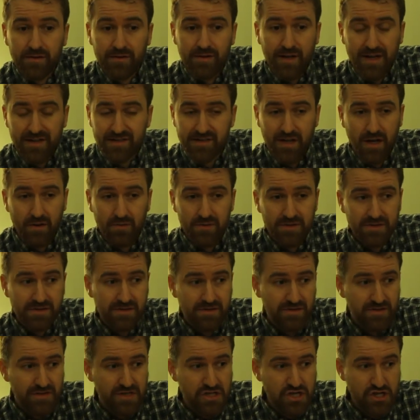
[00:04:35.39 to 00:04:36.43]
as I
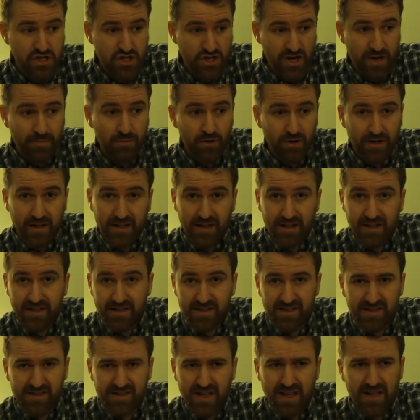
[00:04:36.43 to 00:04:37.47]
was gibbering in a
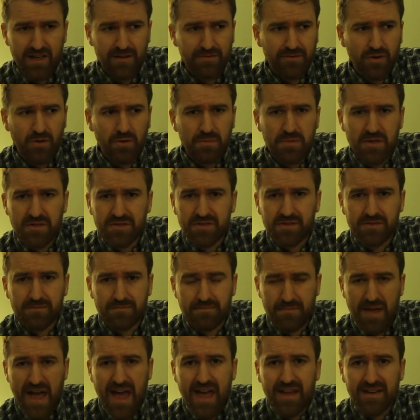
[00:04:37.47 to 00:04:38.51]
state of almost
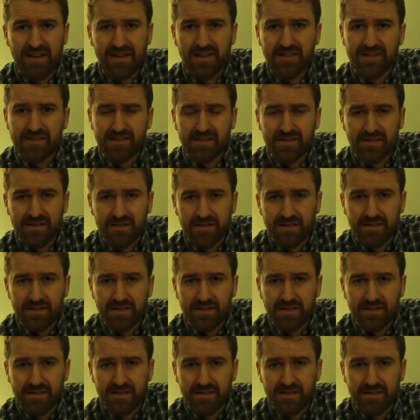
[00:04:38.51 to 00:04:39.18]
madness.